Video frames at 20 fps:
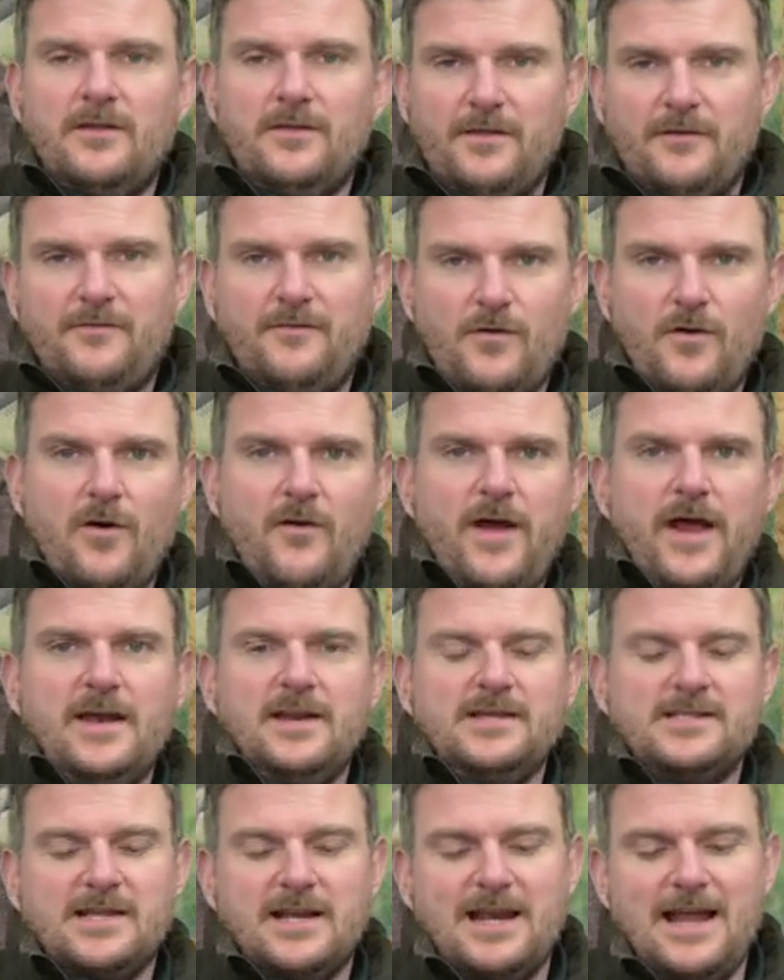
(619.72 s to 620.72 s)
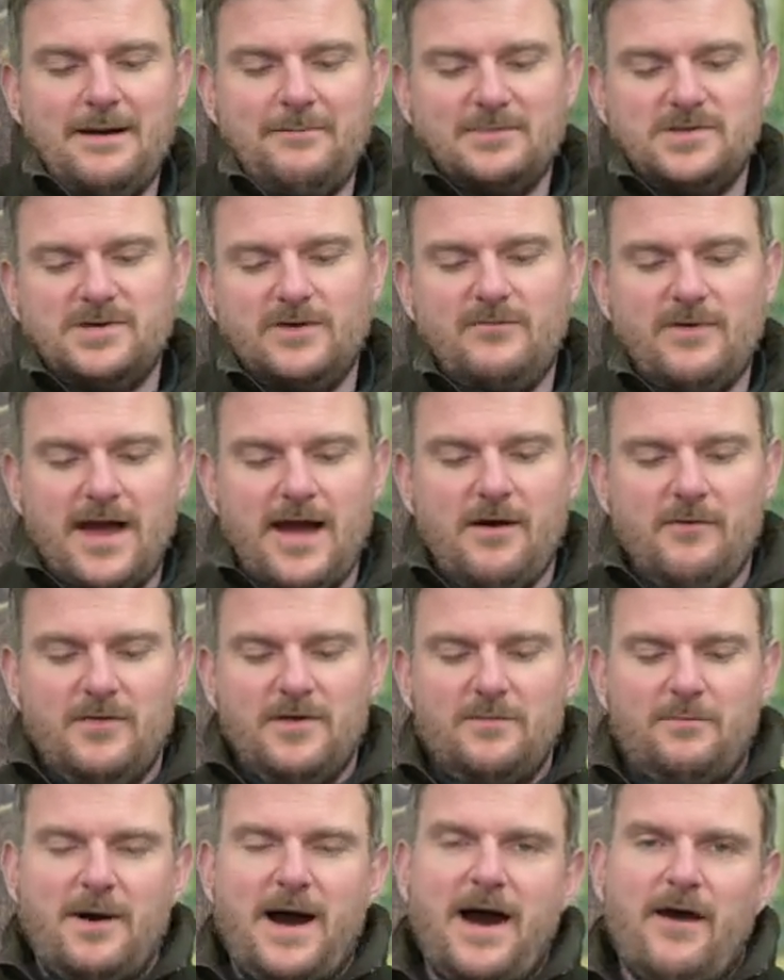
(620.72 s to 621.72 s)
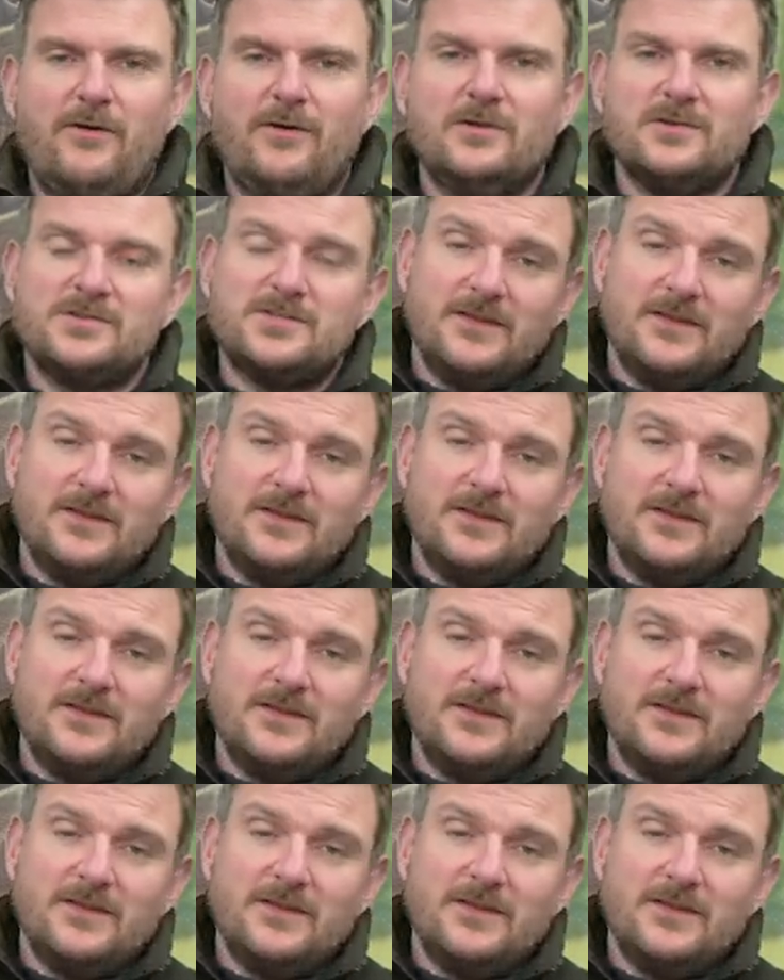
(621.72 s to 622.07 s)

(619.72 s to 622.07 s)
the fore end is clamped around the barrel.